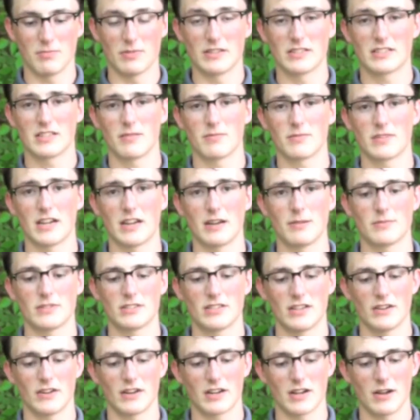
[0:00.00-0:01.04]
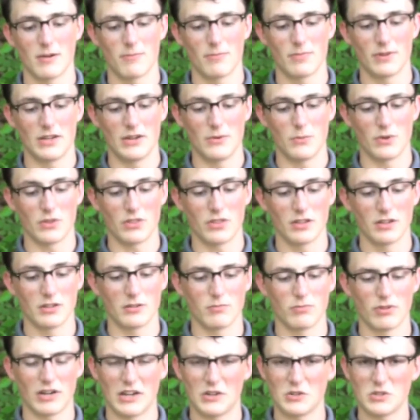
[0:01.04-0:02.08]
And sometimes they're accompanied with little
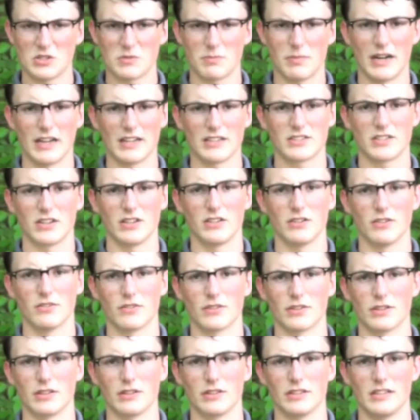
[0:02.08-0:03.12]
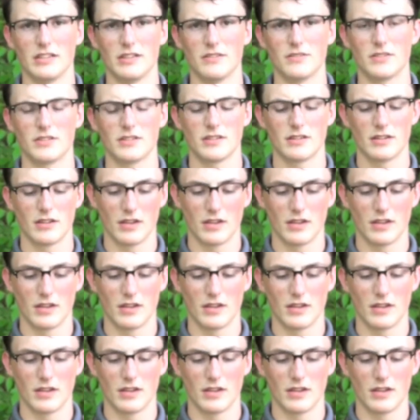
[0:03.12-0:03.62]
brown spots all over the leaves.